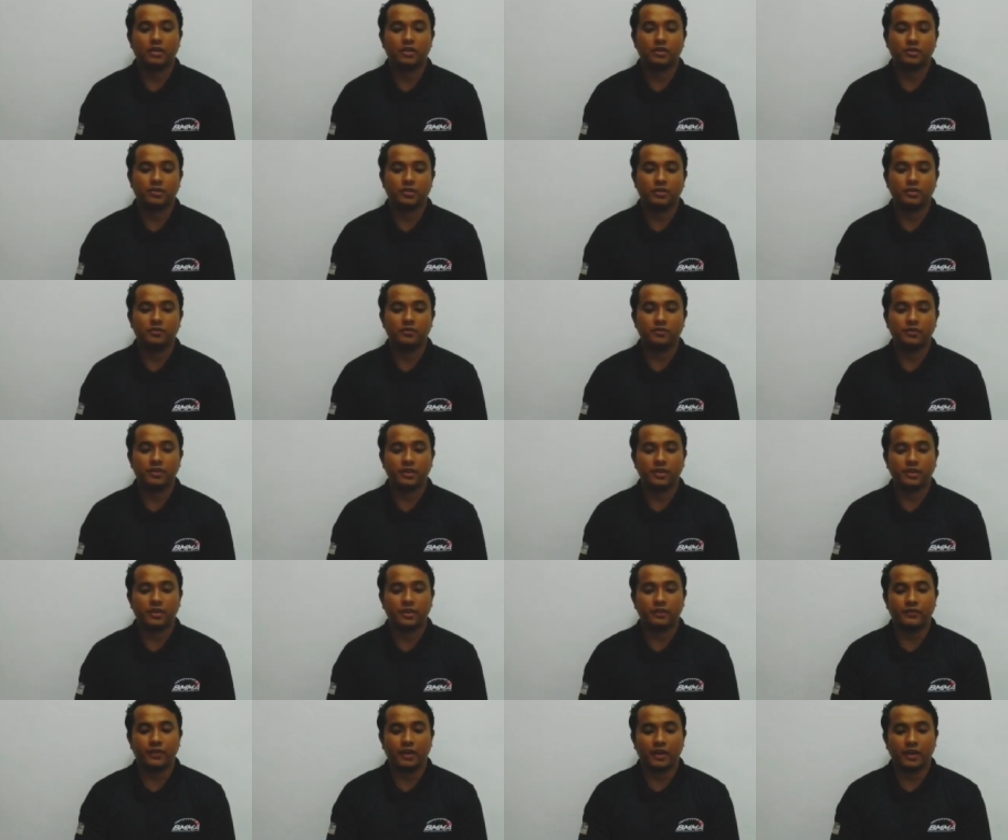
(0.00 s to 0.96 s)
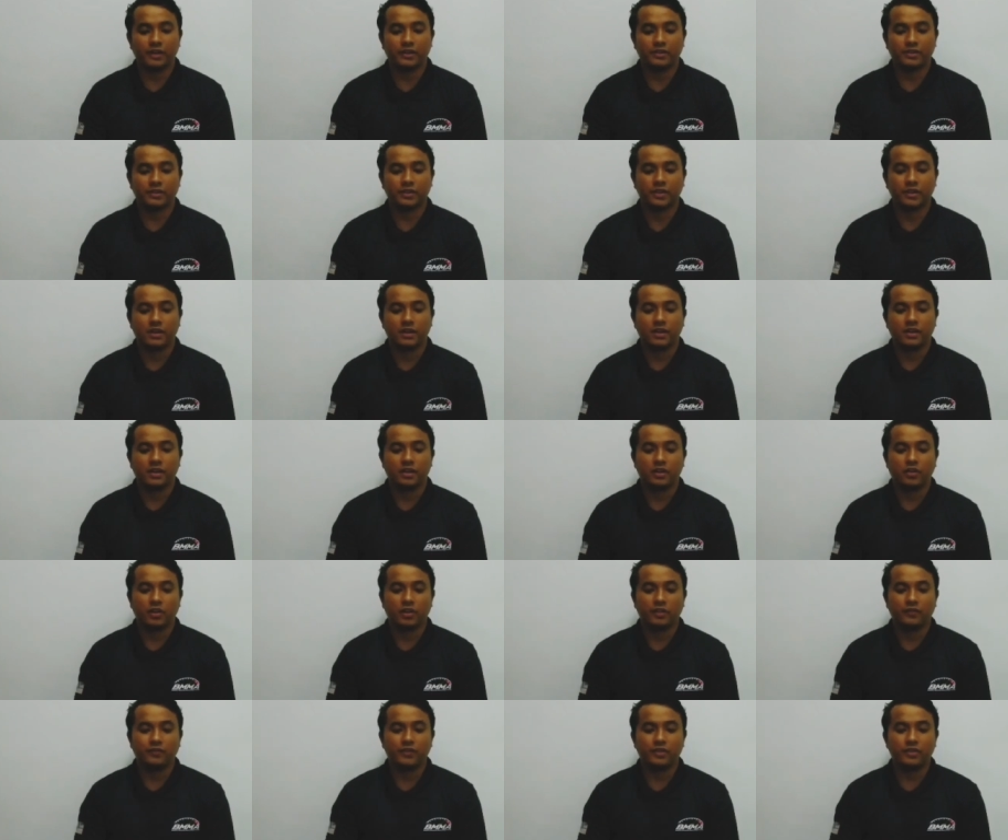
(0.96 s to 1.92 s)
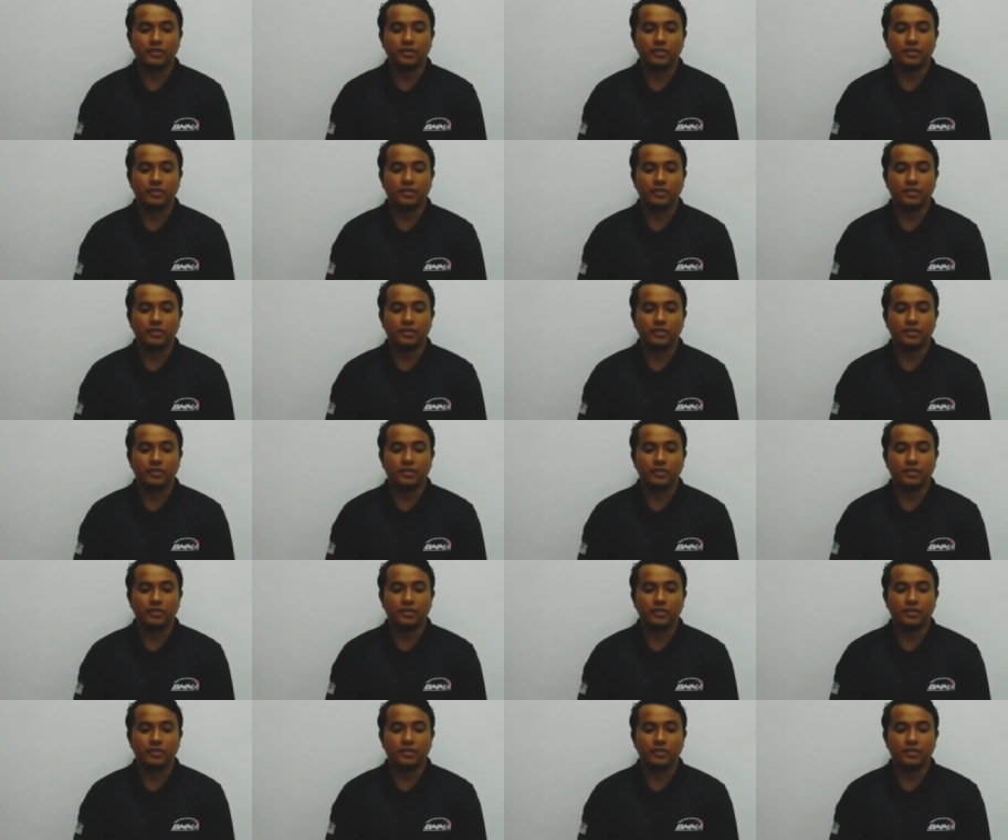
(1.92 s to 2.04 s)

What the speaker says: Through the device, the orifice